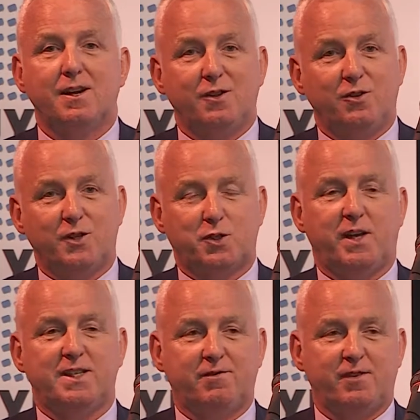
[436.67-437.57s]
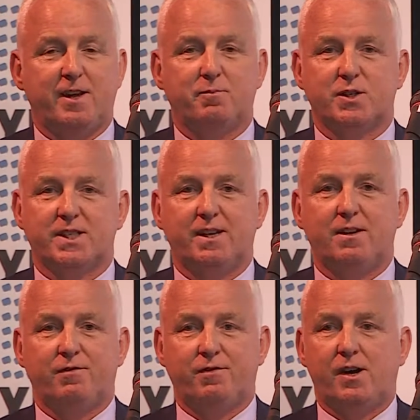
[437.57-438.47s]
not 25%
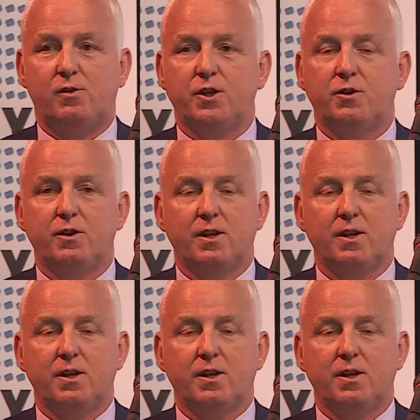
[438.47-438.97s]
of value.